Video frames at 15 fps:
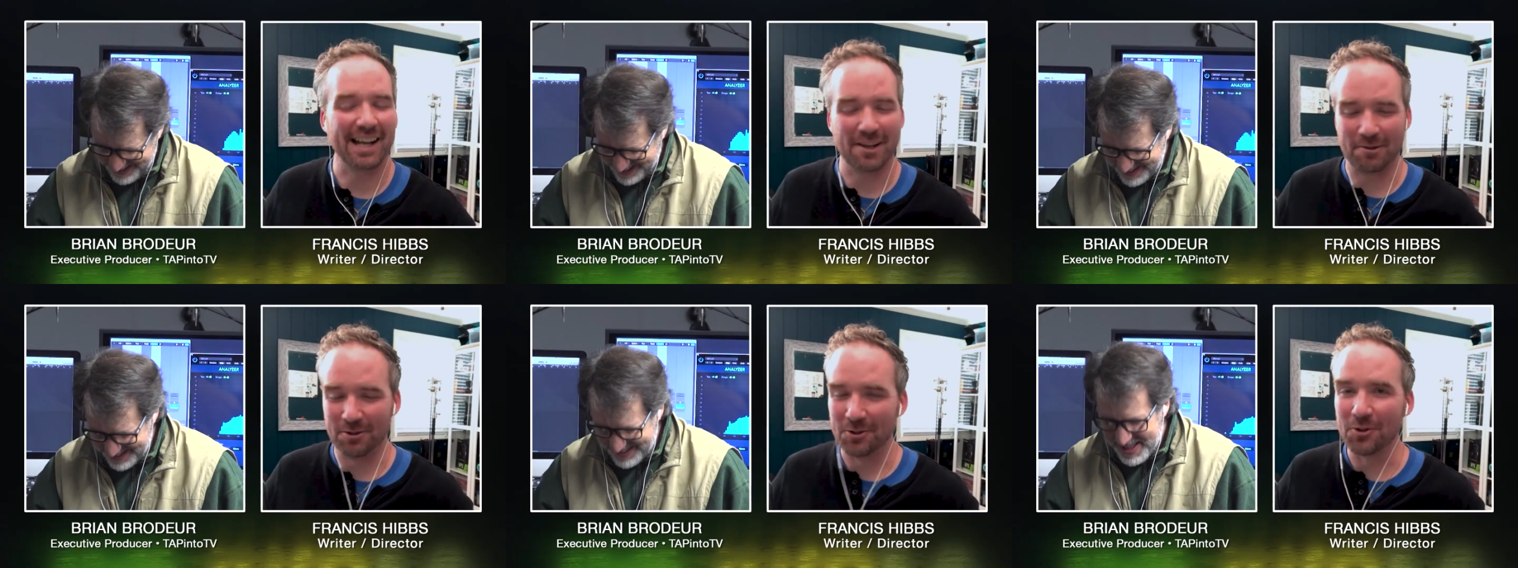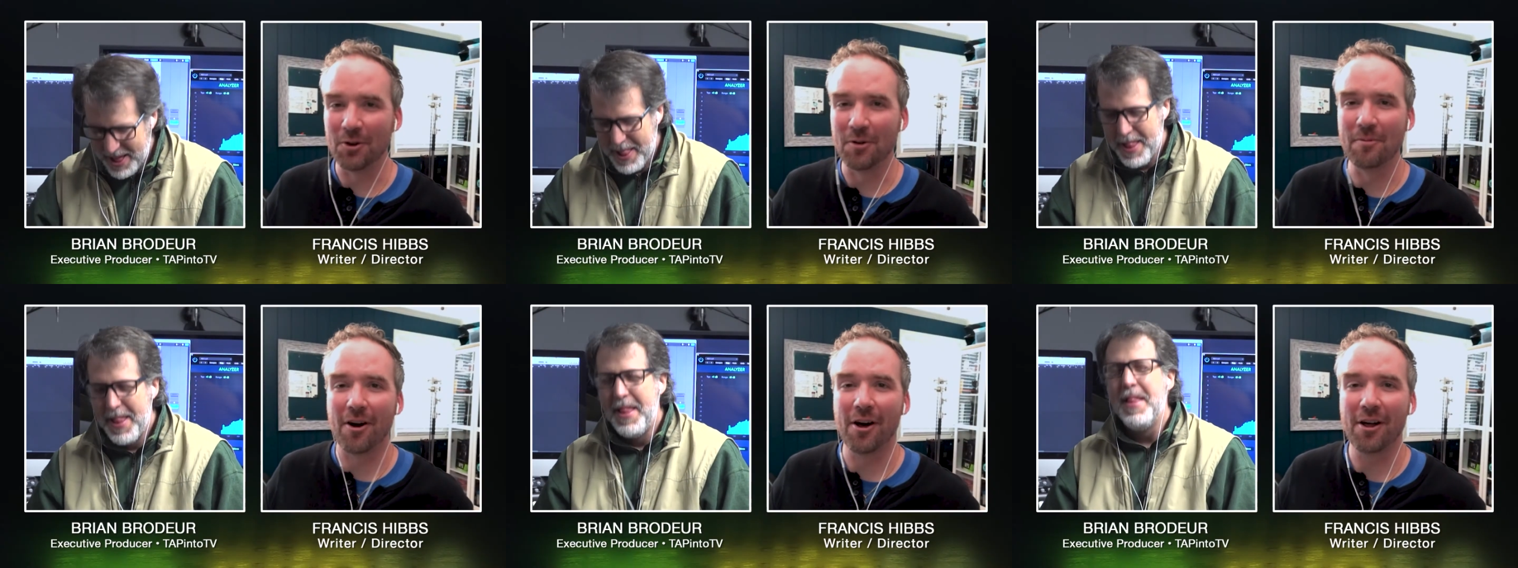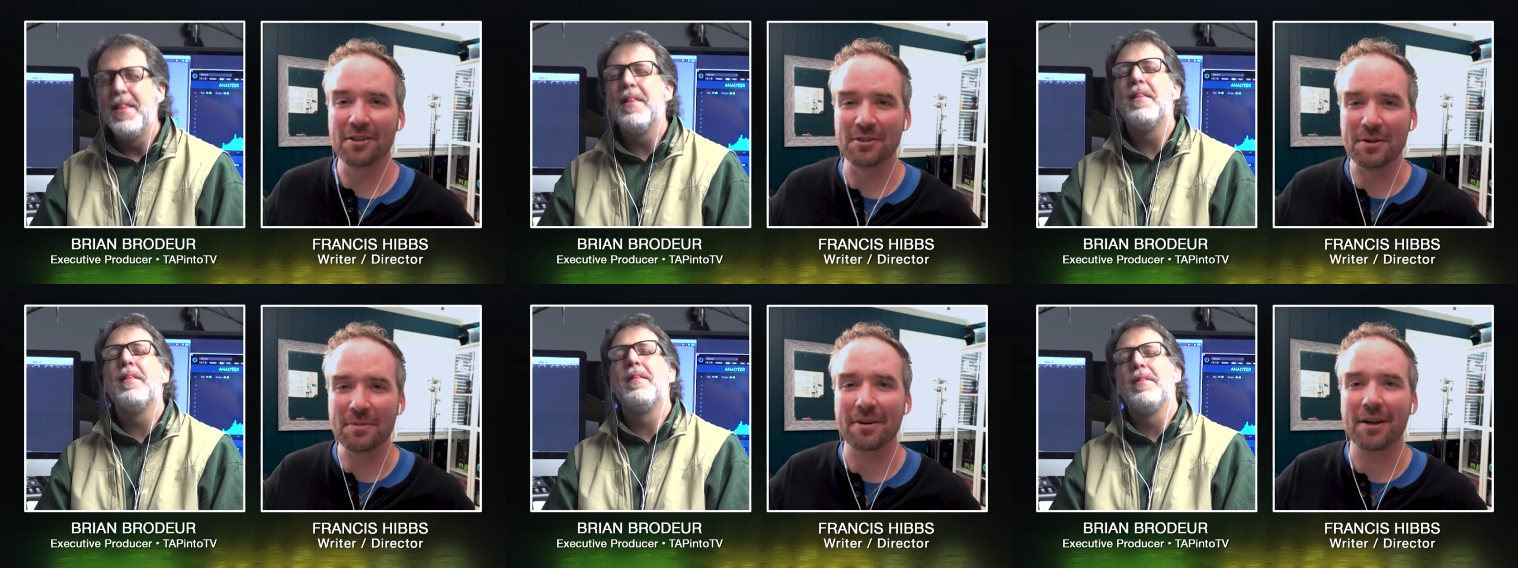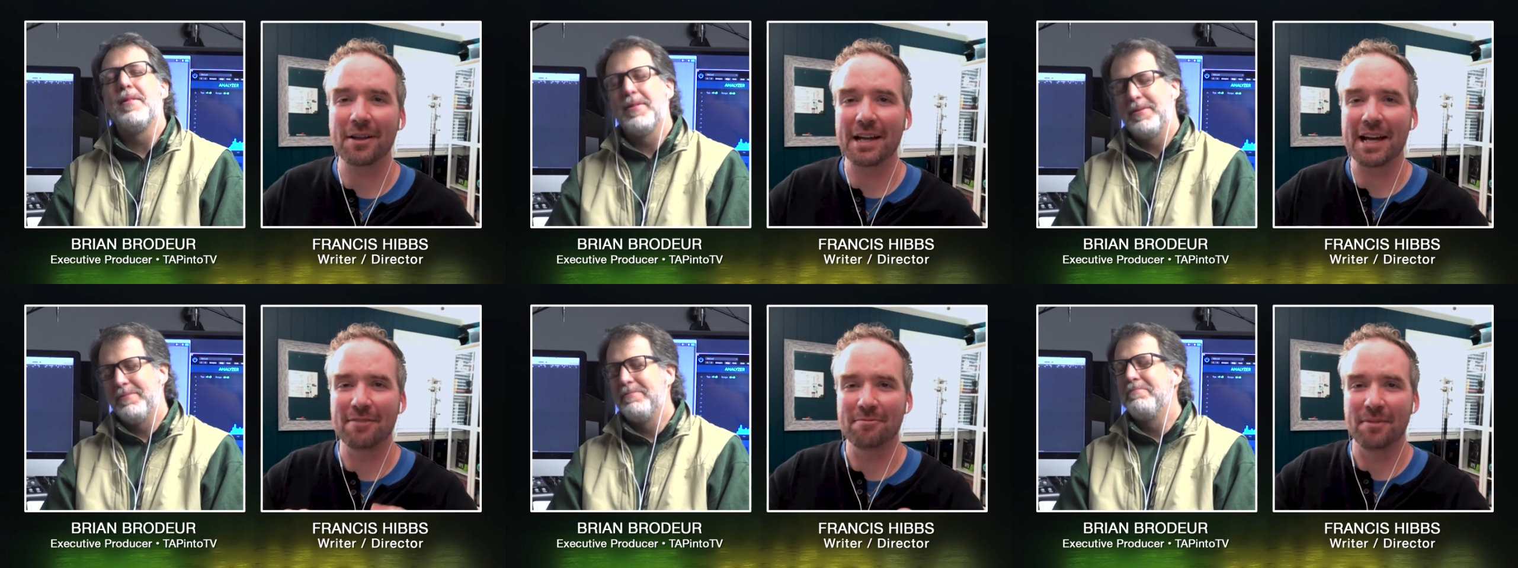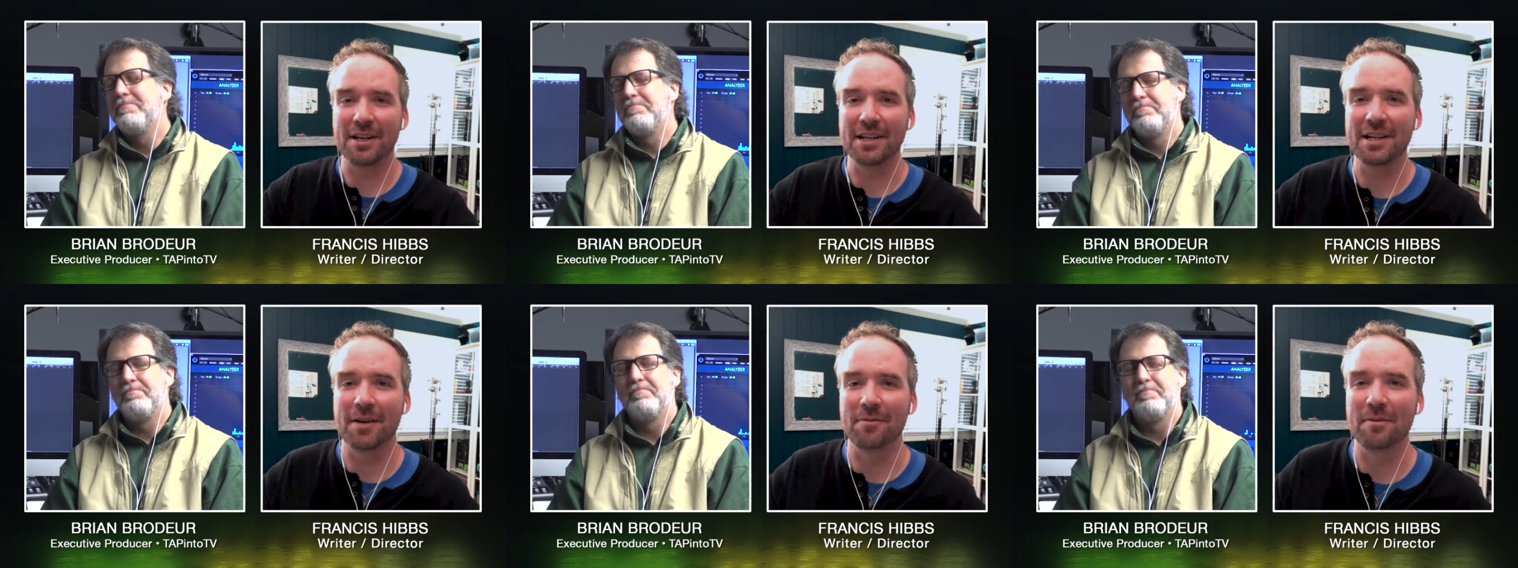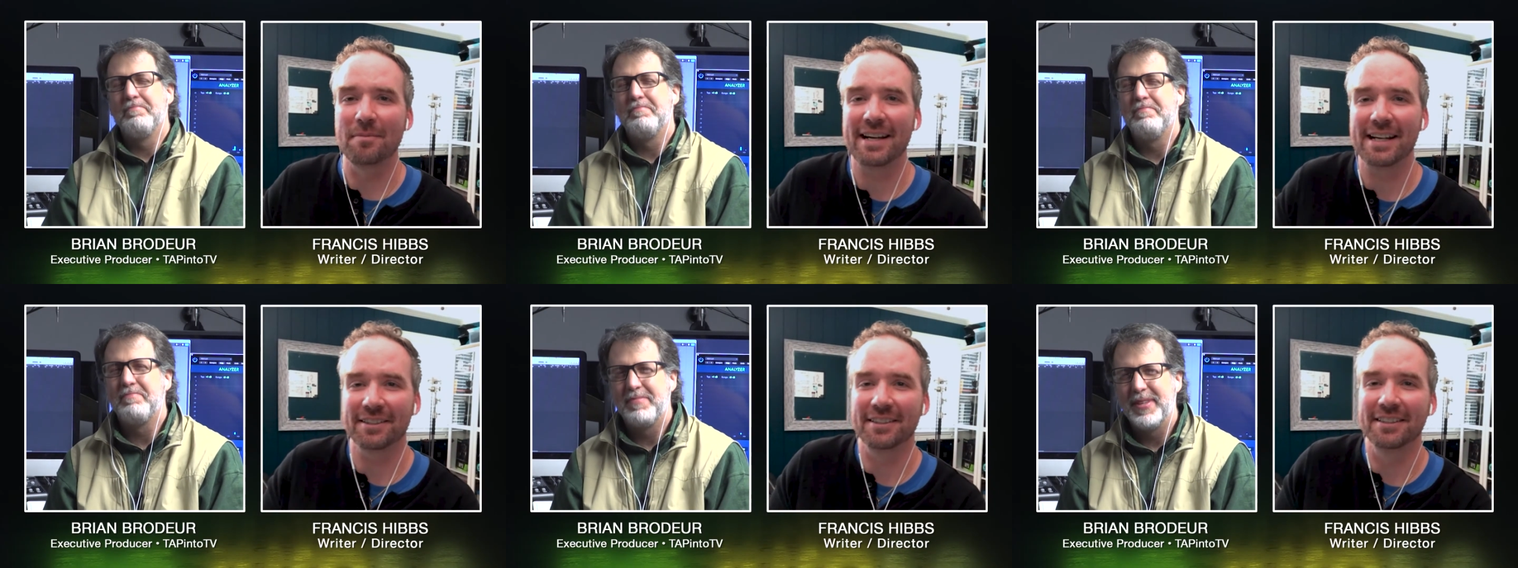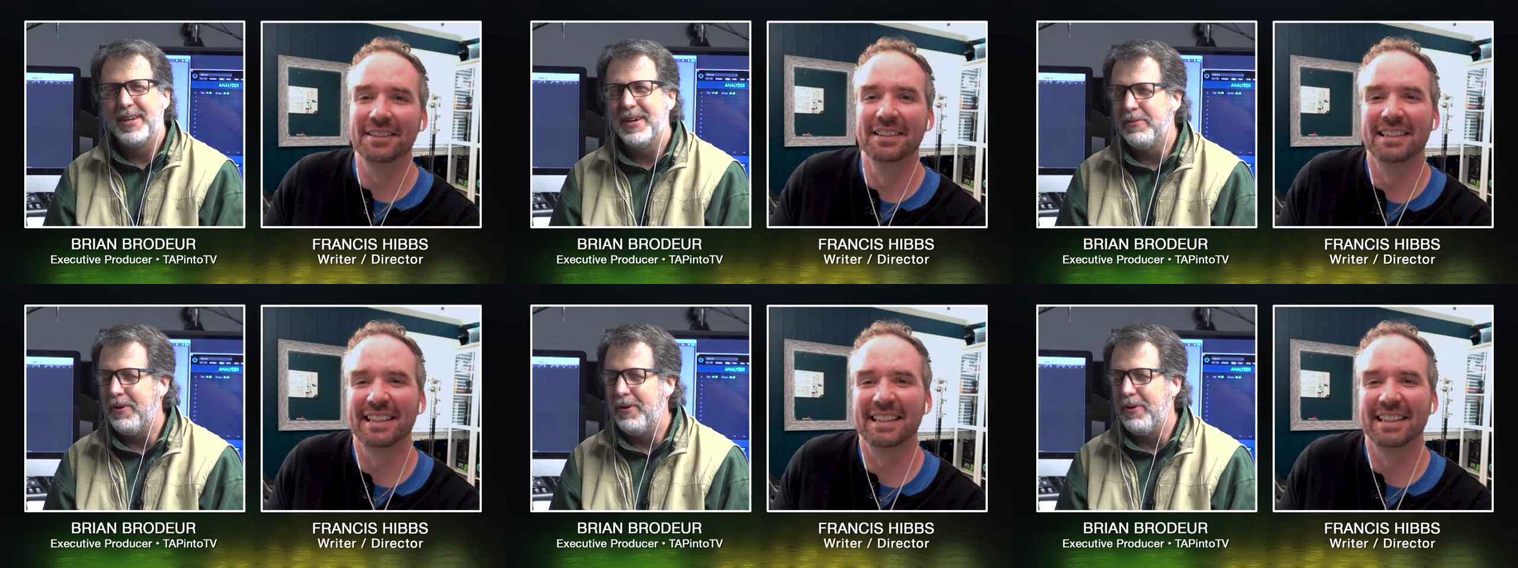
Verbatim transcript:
Speaker 1: I would do them all, and you probably have money coming back to you.